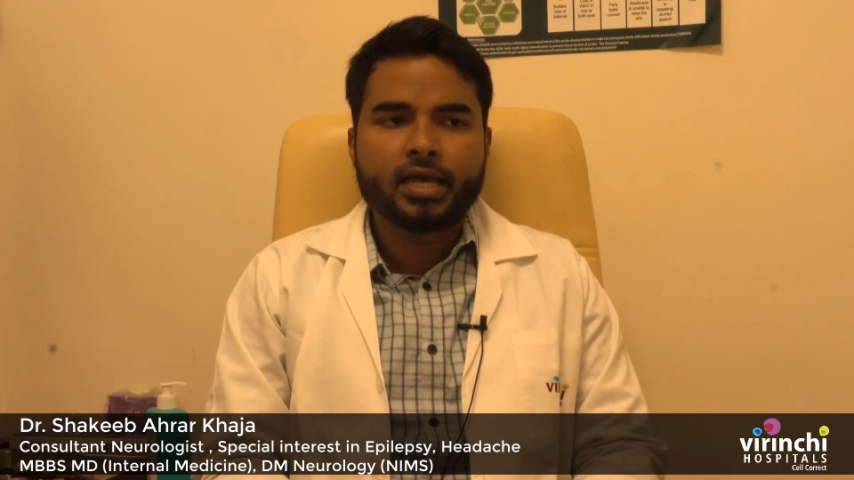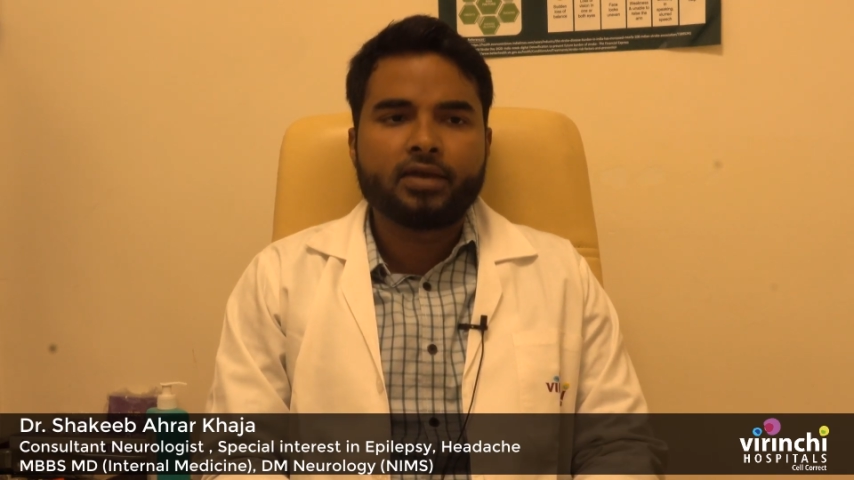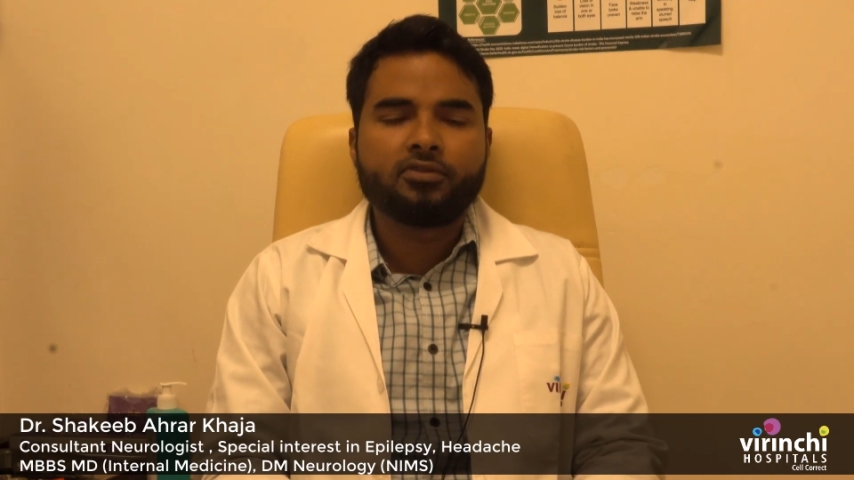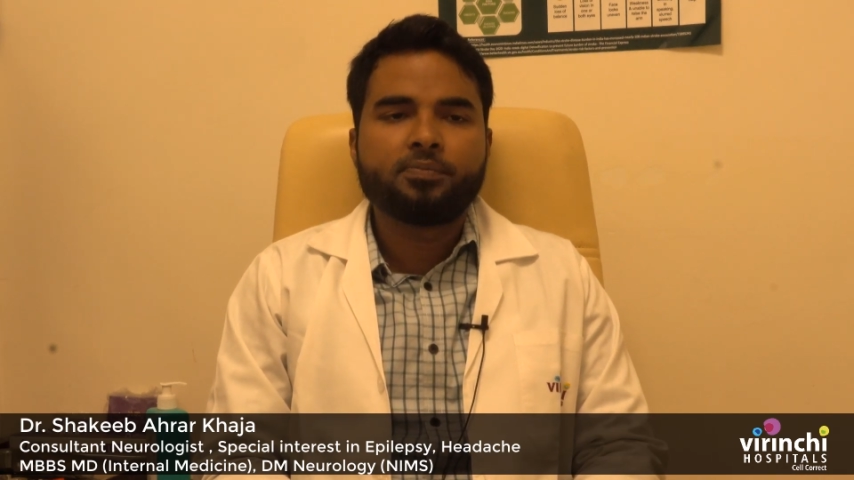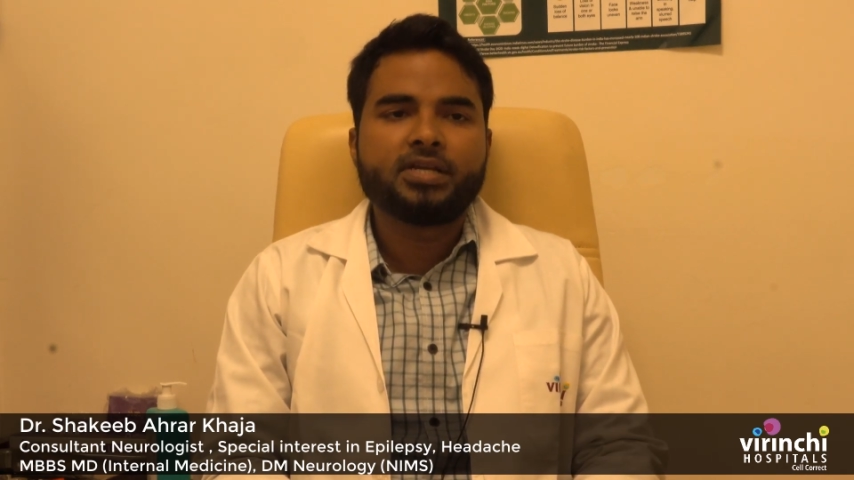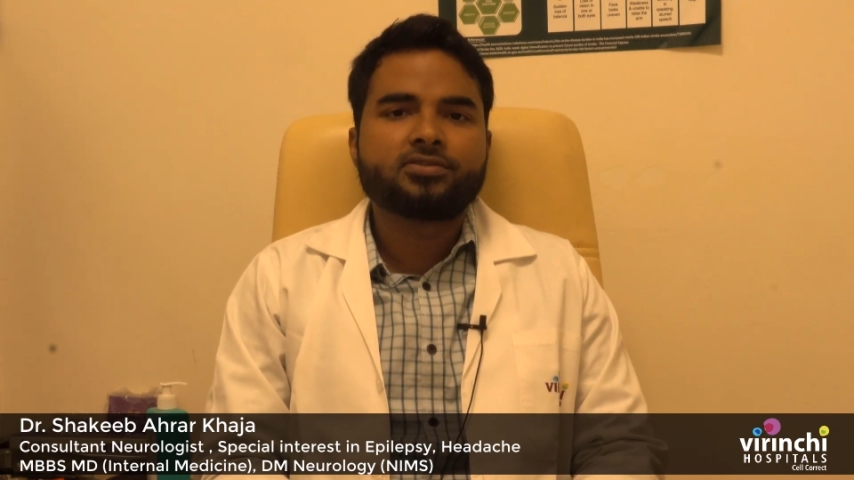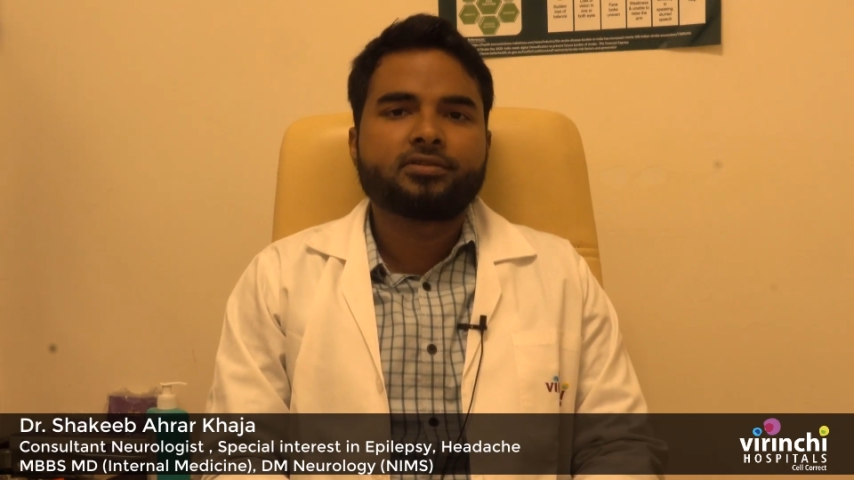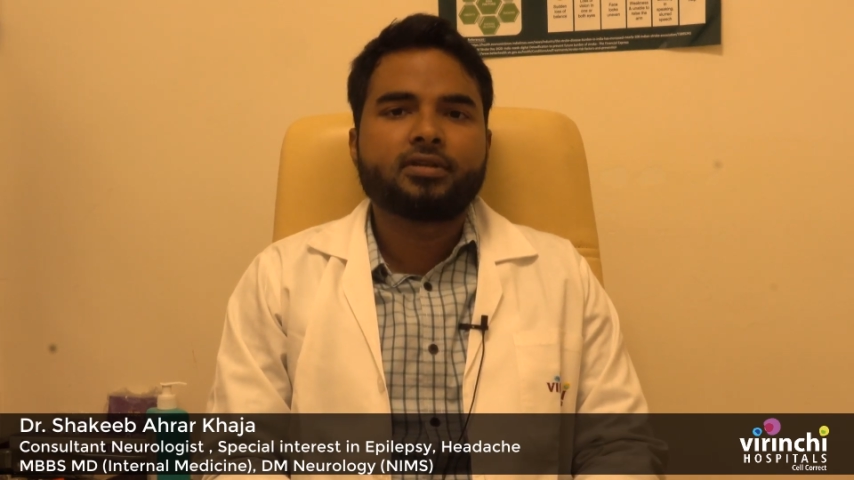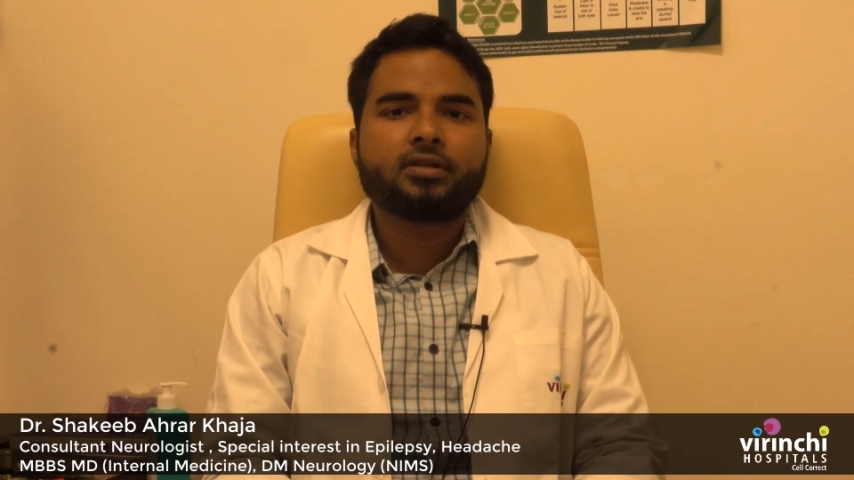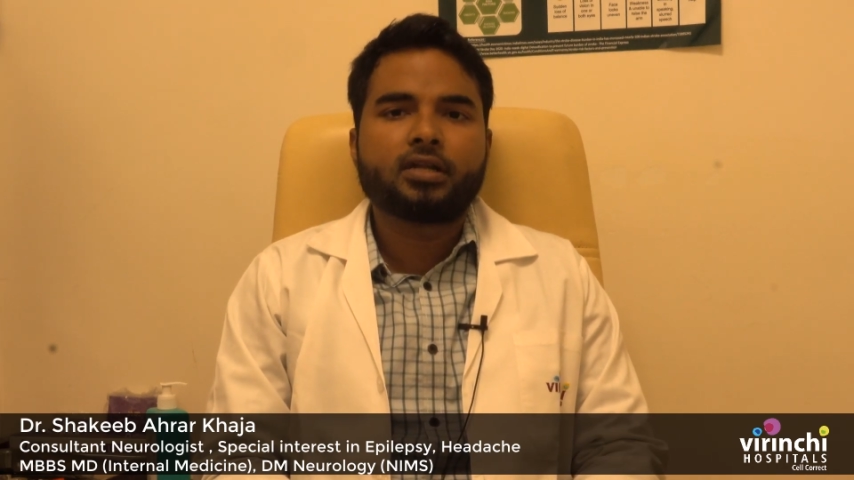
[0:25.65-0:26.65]
if the
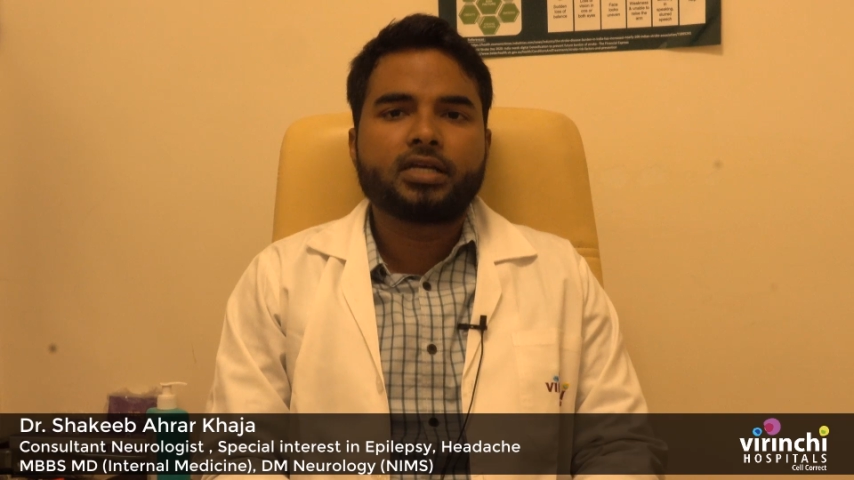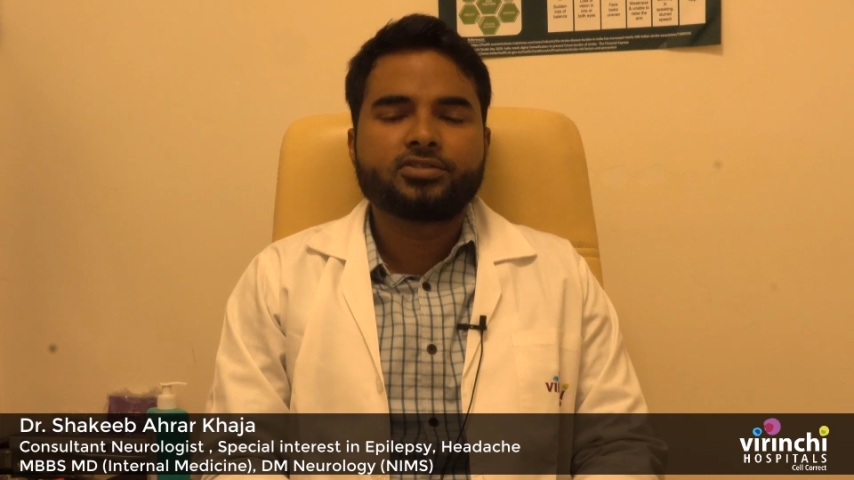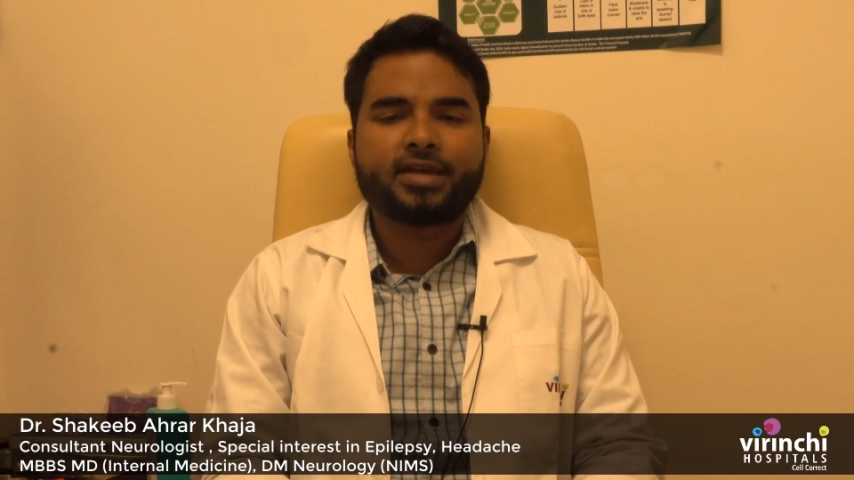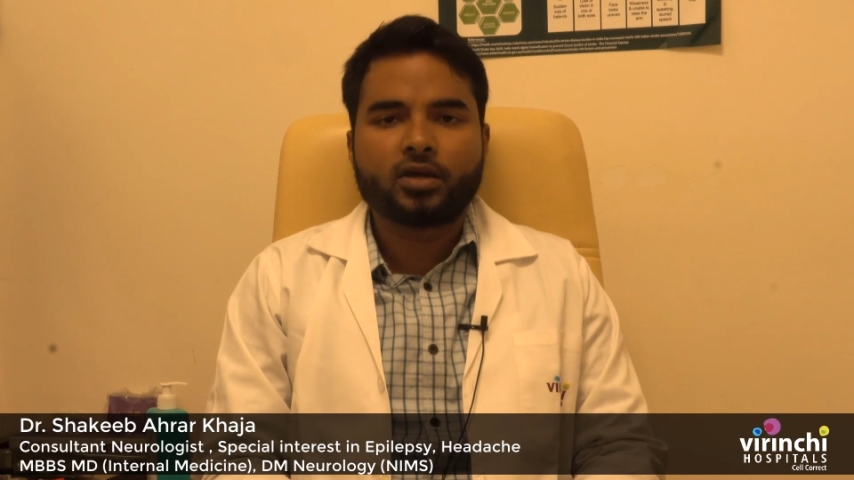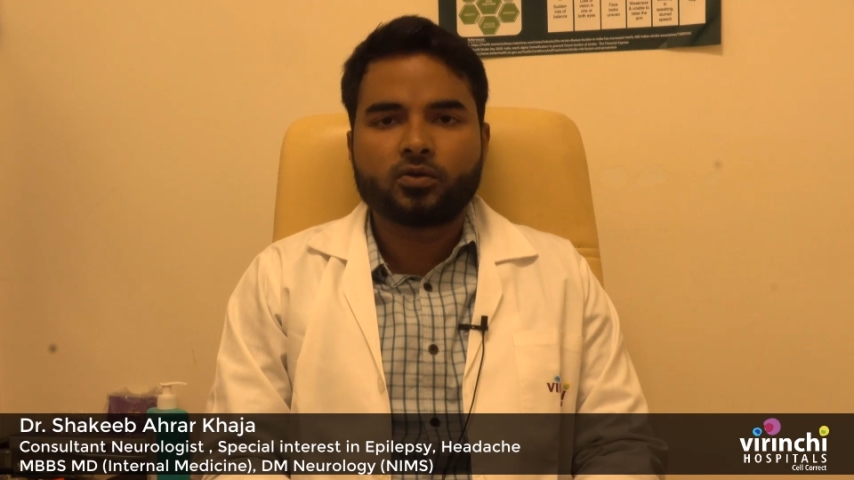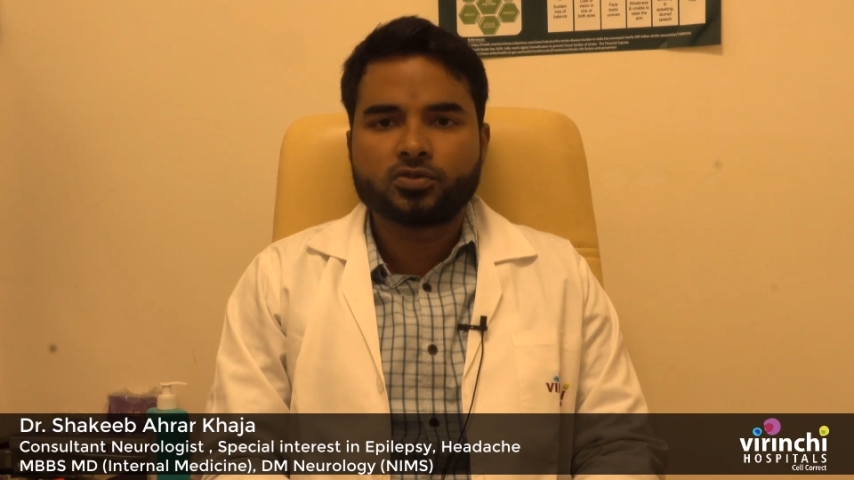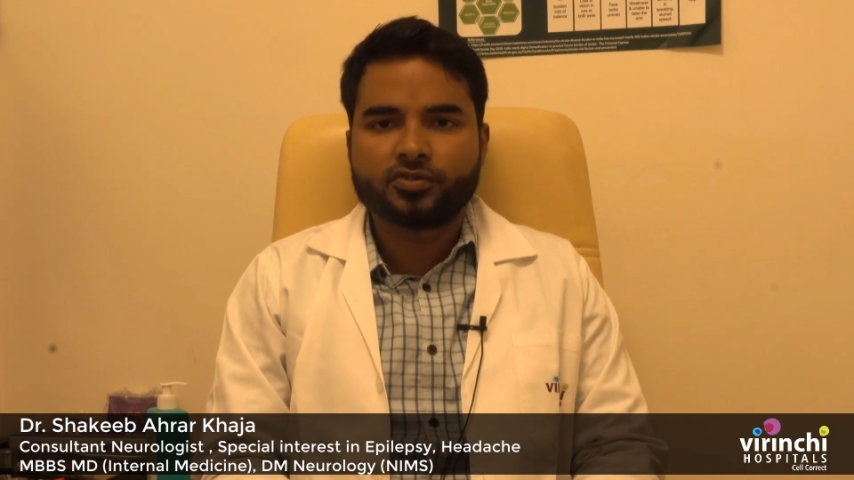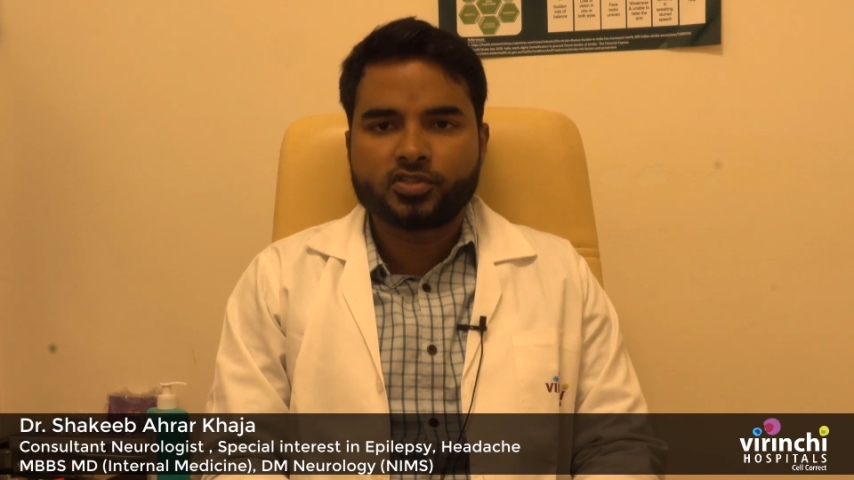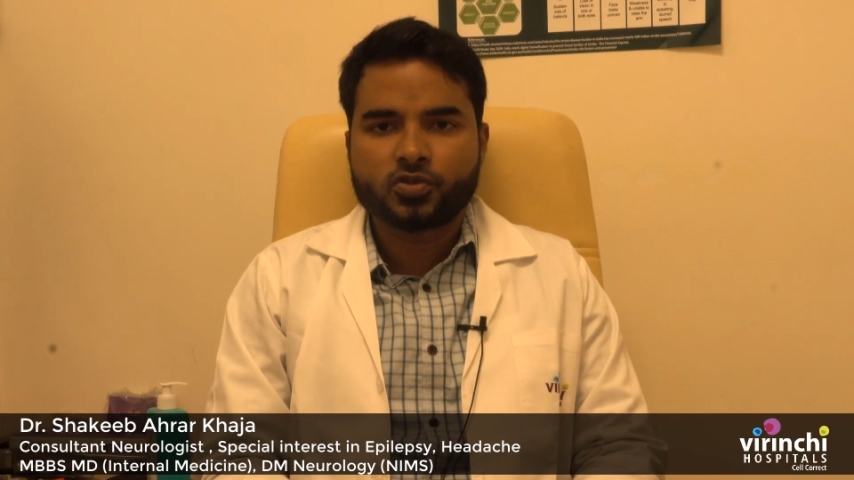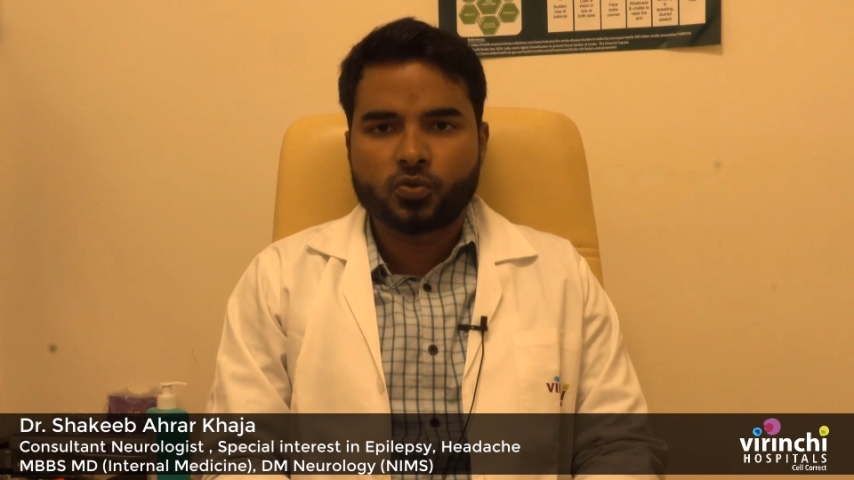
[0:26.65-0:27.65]
patient is diagnosed with
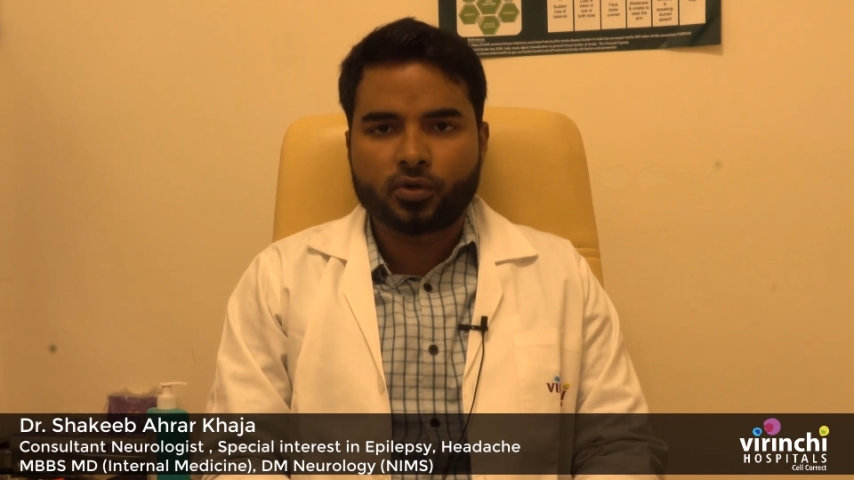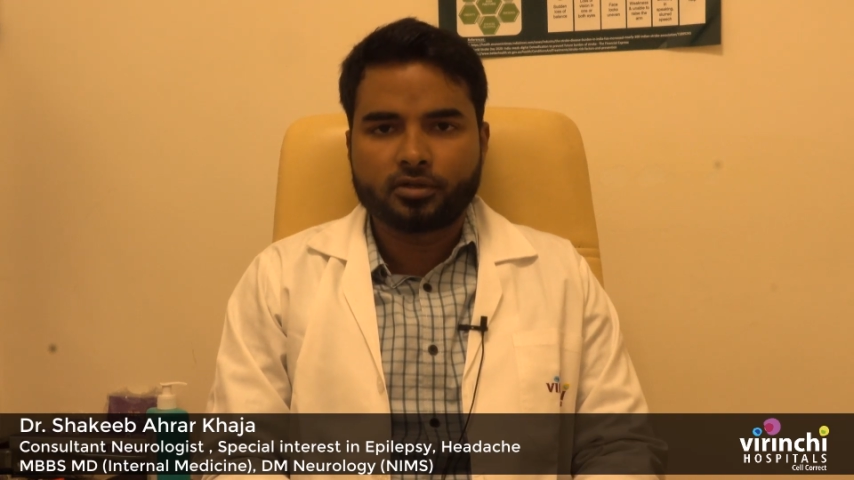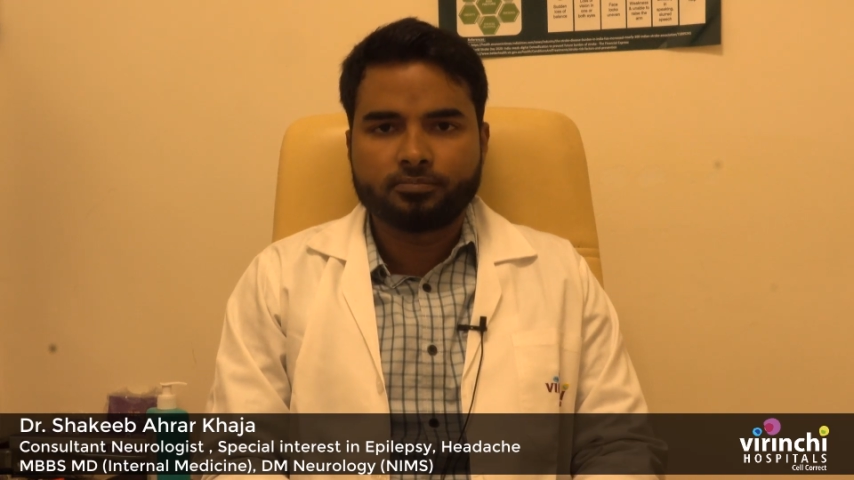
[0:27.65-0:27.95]
a stroke.